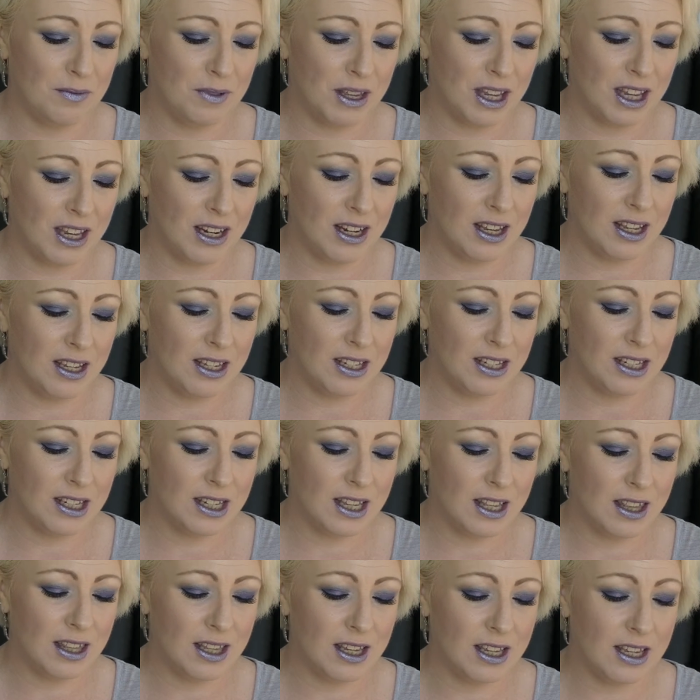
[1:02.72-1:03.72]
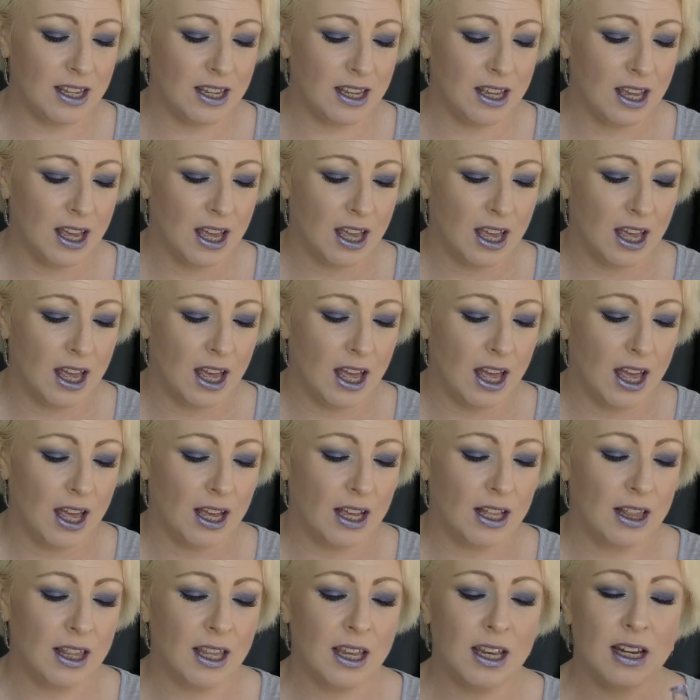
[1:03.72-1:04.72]
it is the
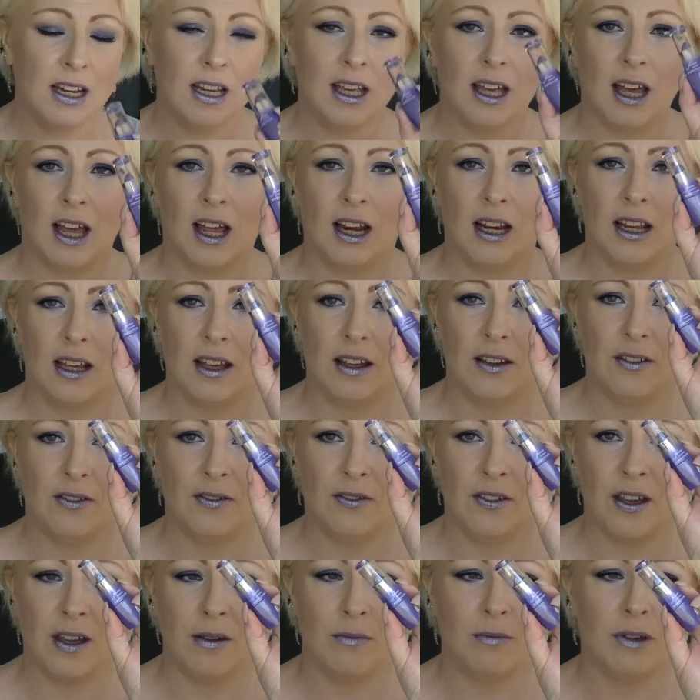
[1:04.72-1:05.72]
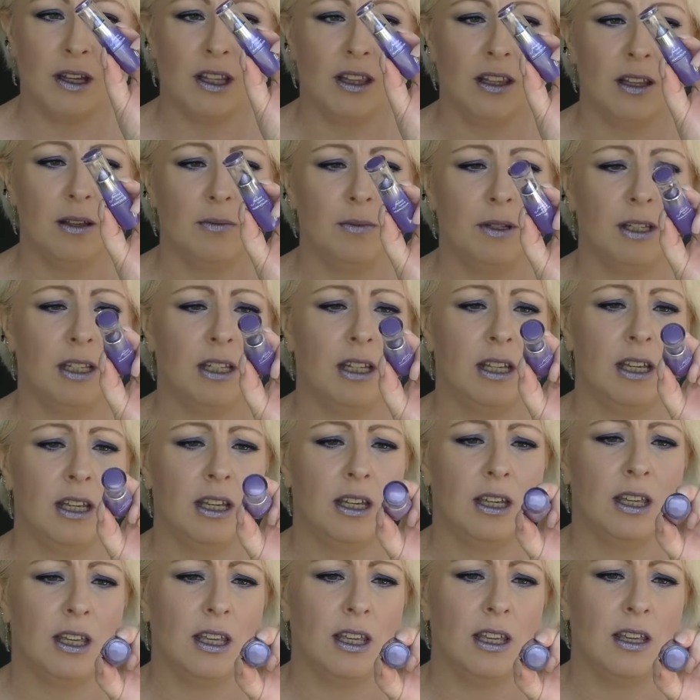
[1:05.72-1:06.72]
Clean Colour Femme
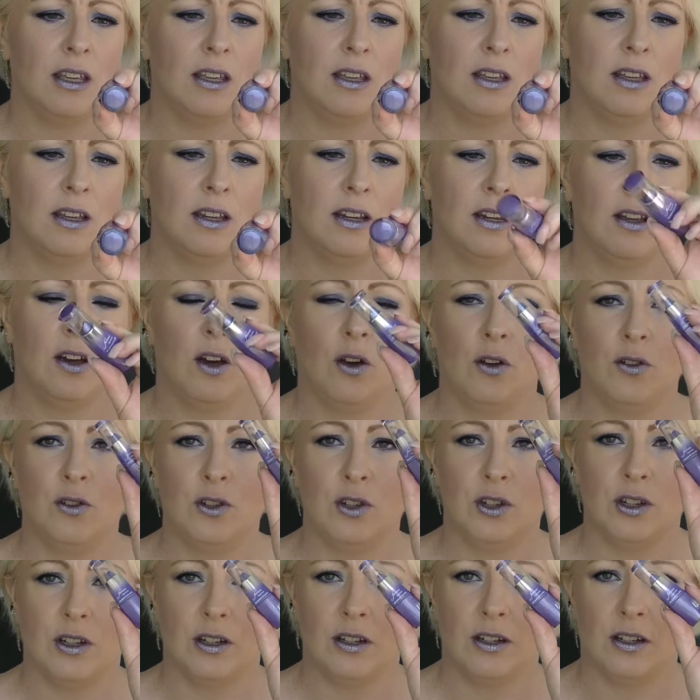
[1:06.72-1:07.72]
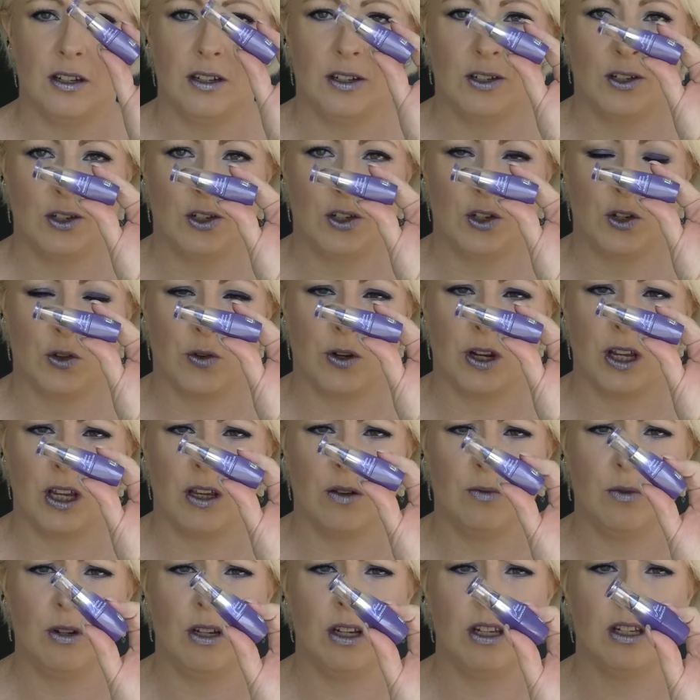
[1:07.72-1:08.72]
Lipstick in Ocean
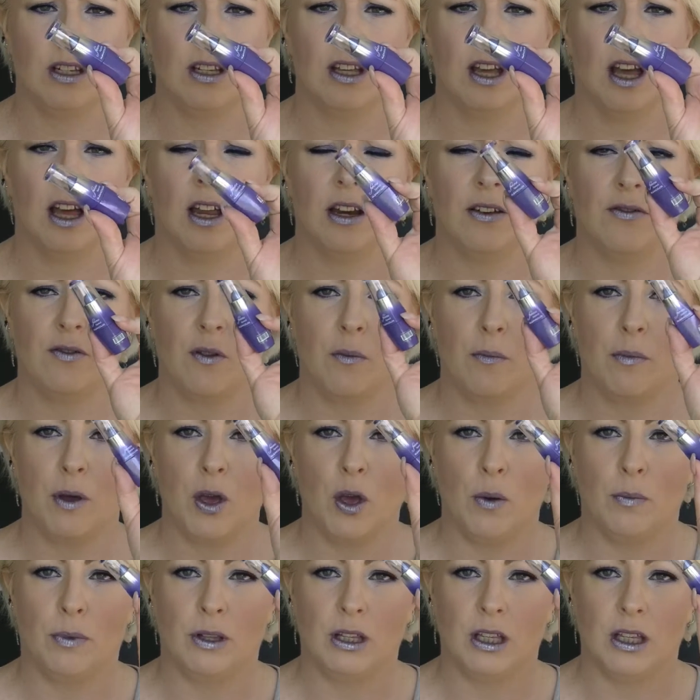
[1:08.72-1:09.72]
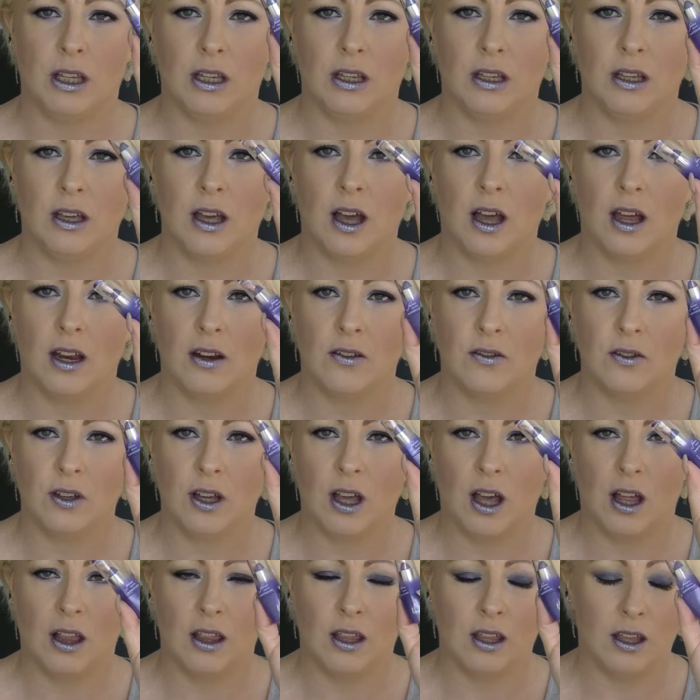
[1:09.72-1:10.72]
Streak, which is kind of a purpley kind of
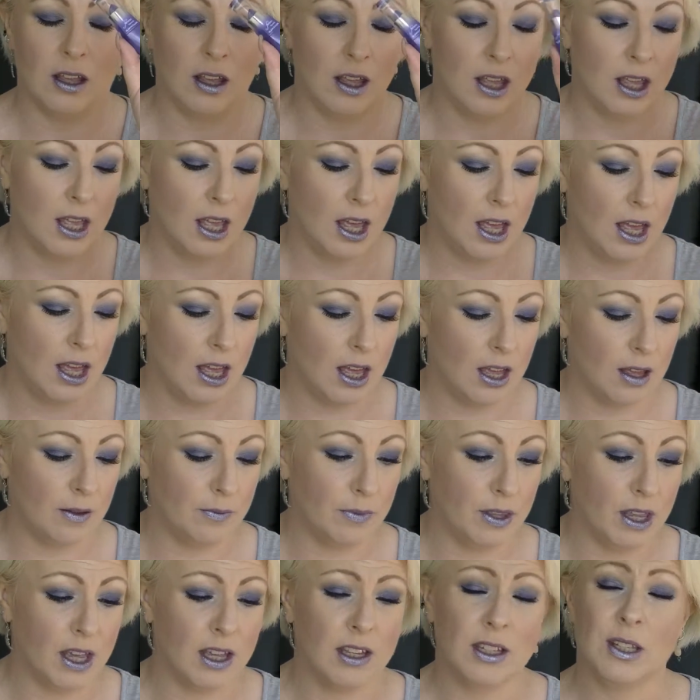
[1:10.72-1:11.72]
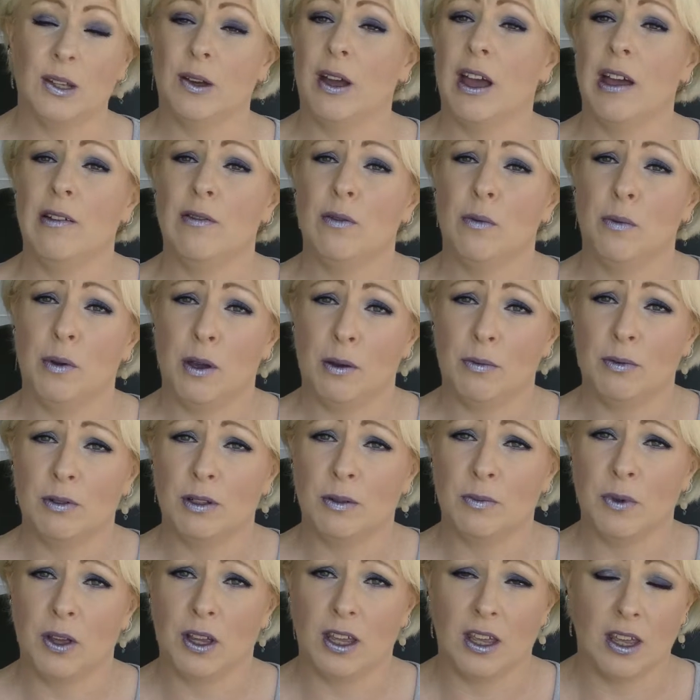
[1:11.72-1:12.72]
colour. So I have a purple
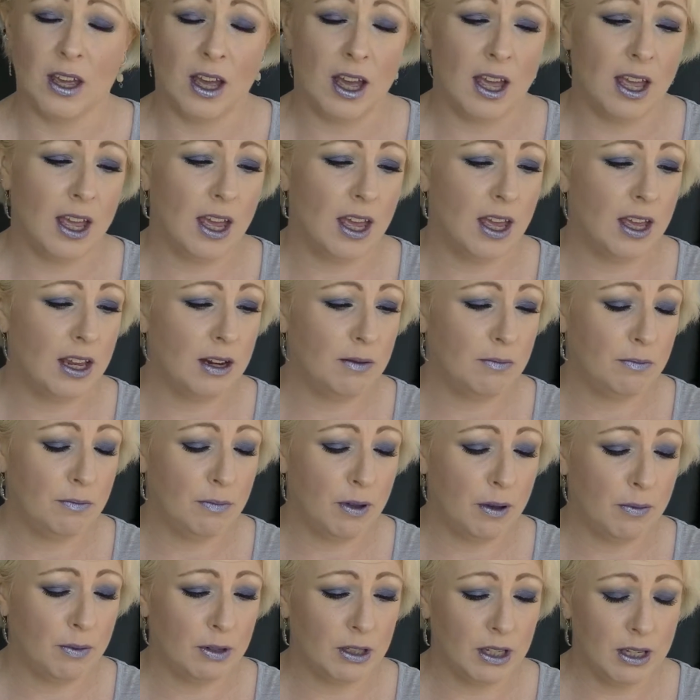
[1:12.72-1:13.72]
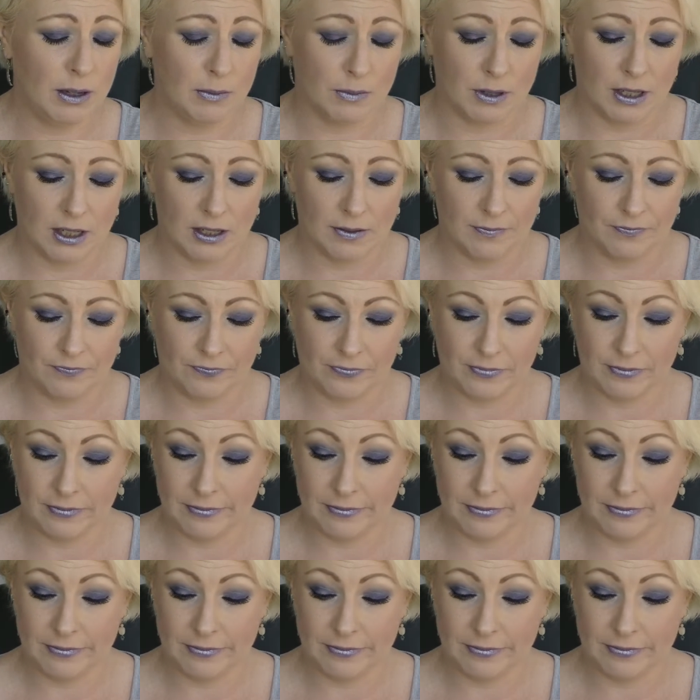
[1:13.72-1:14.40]
smoky eye and purple lips.